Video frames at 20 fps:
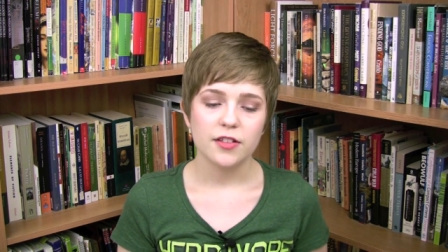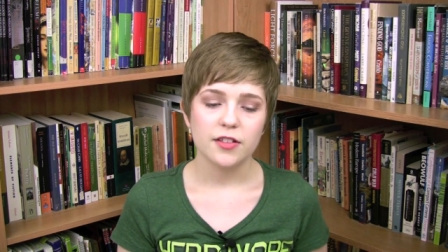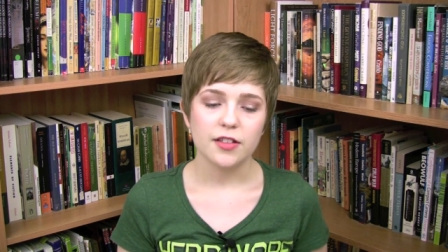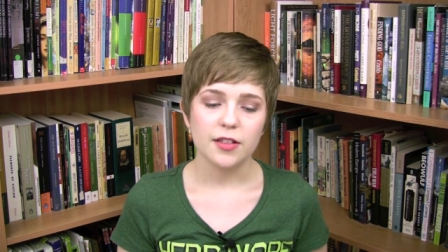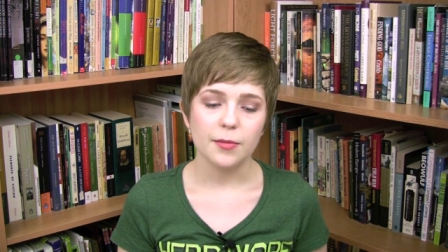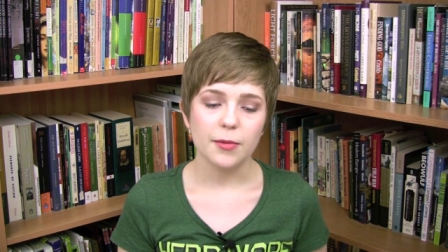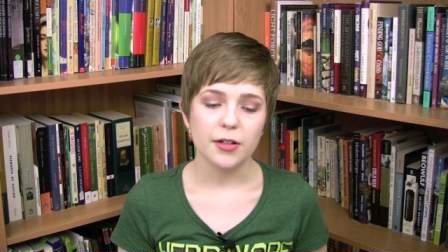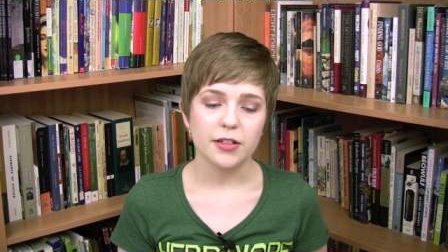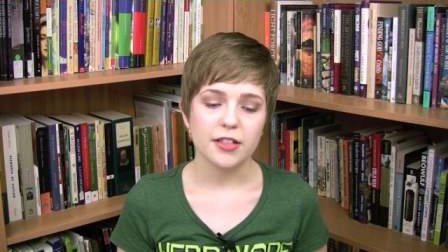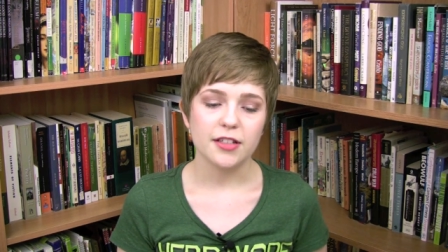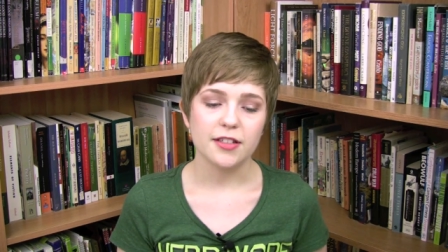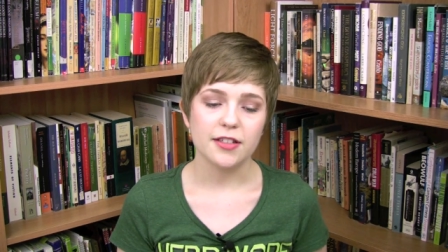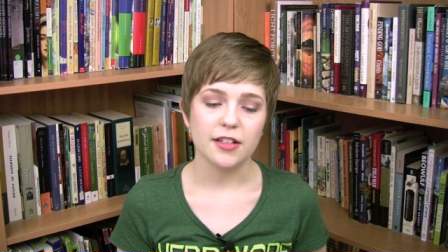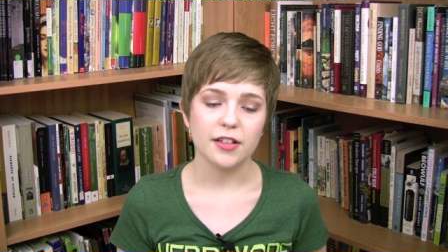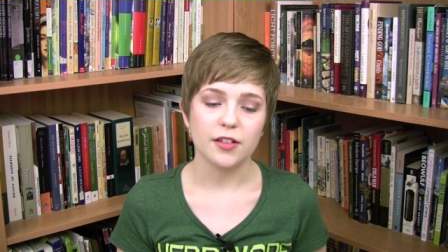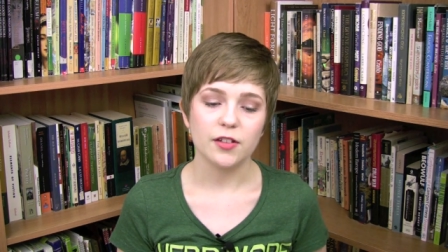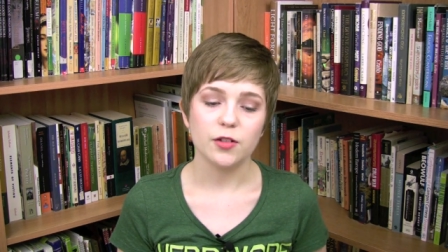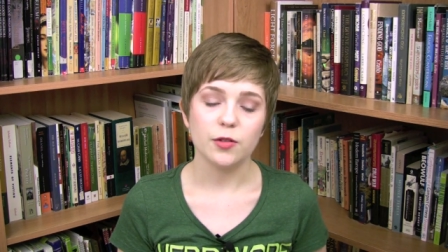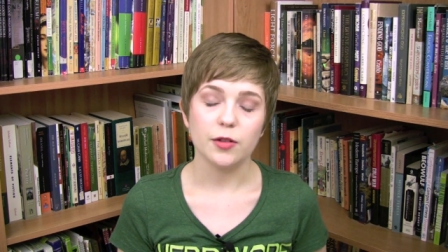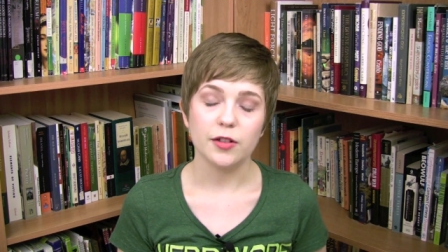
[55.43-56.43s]
Some
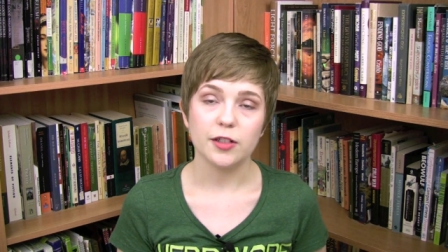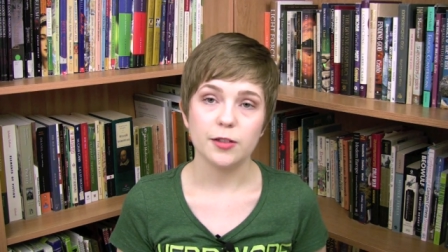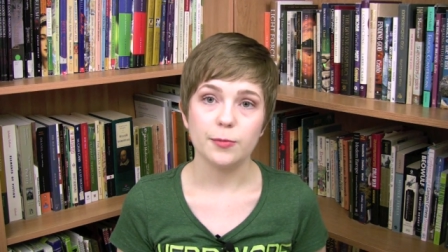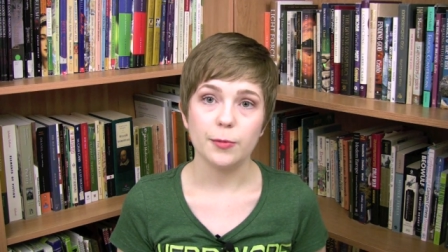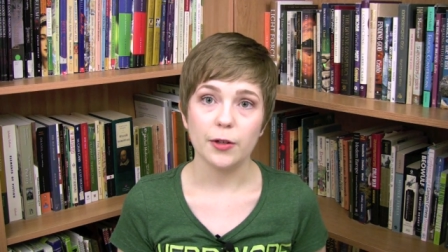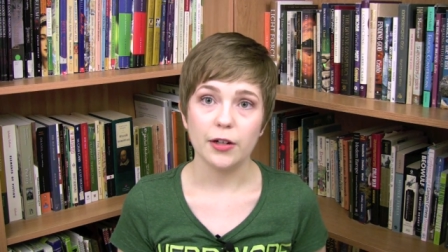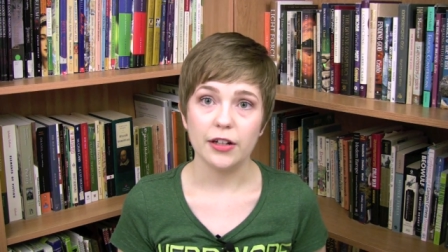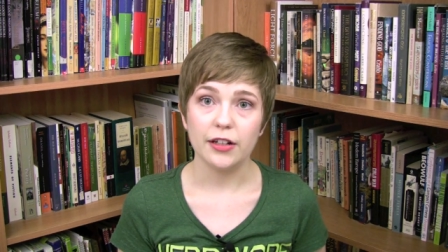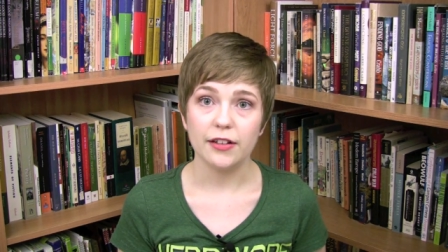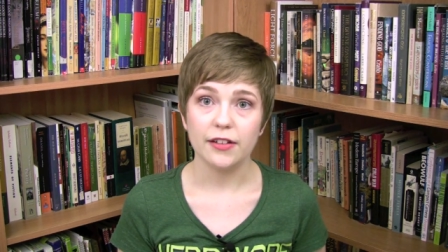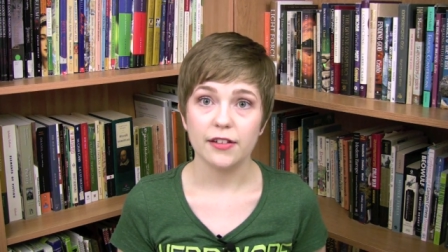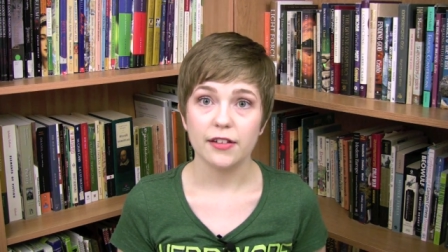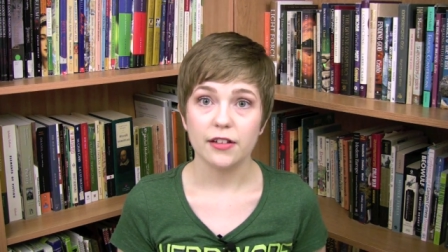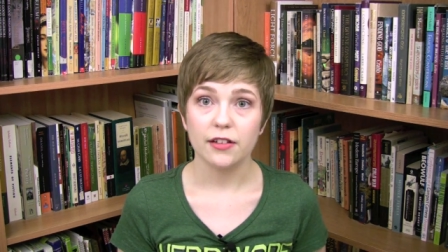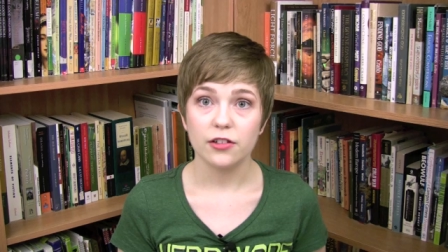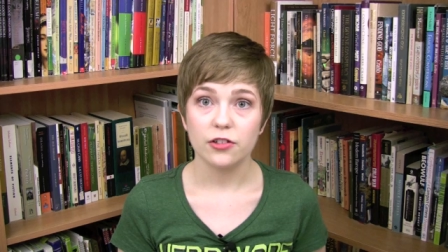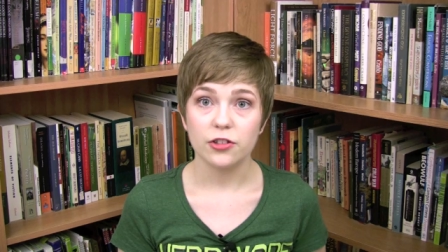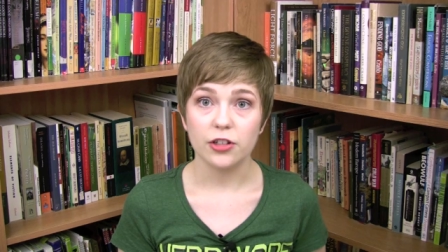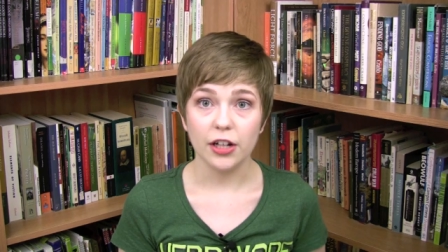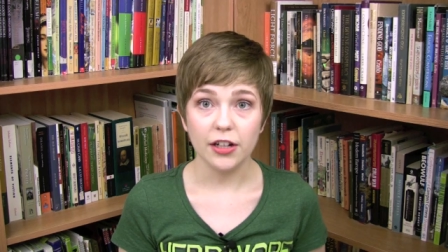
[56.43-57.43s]
autistics who experience
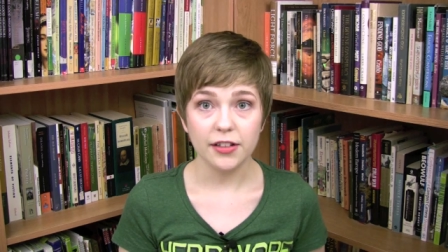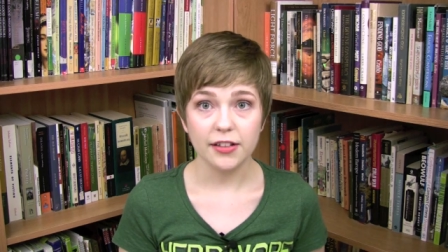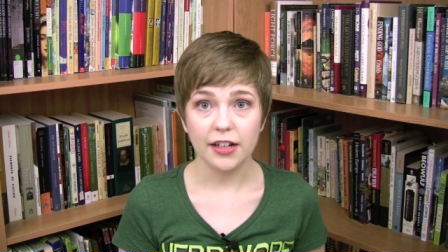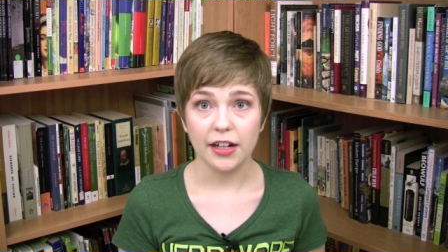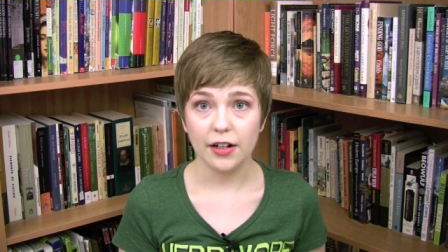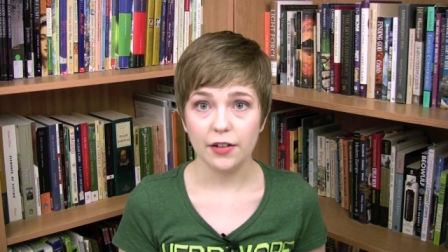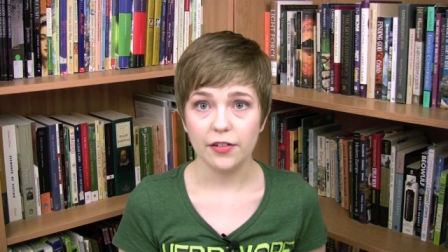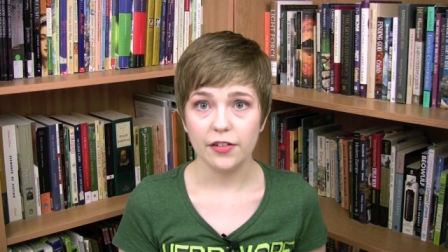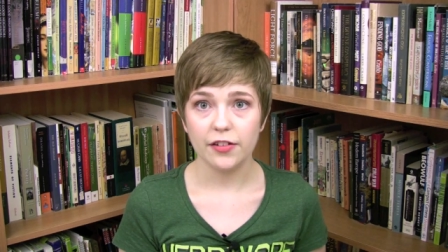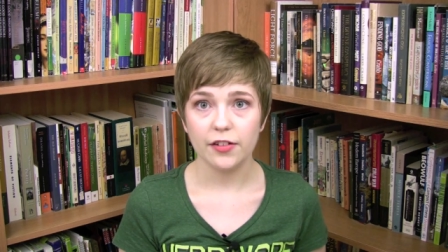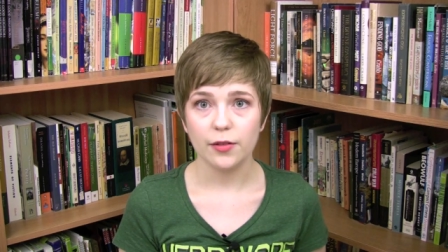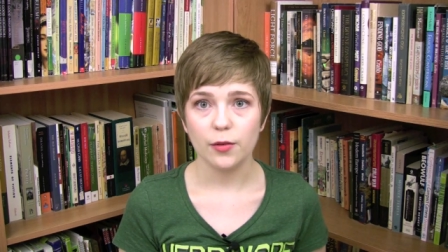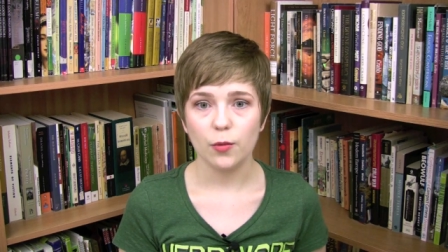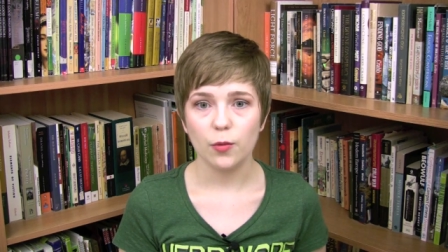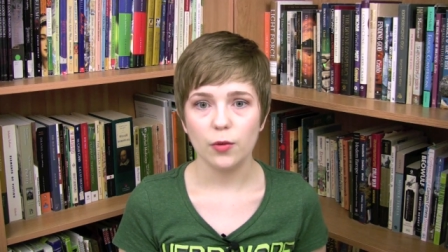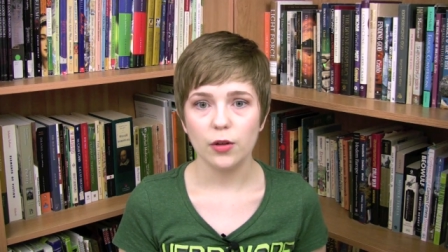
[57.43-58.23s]
shutdowns